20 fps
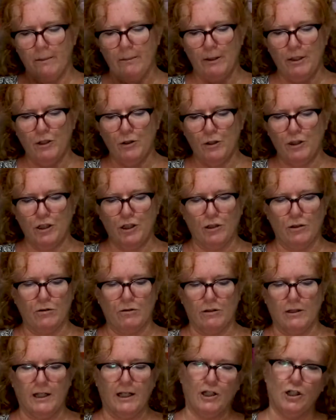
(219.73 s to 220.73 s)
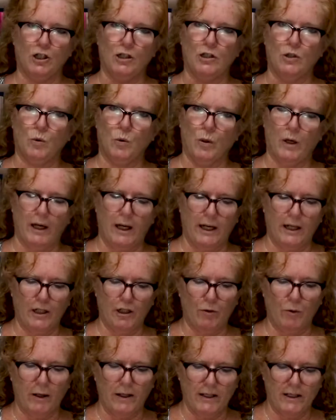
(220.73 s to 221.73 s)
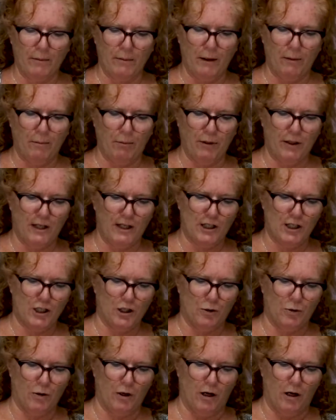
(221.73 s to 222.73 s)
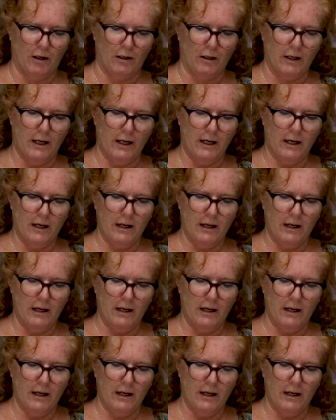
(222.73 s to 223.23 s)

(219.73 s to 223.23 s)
but you could use kitchen twine. You want something pretty strong.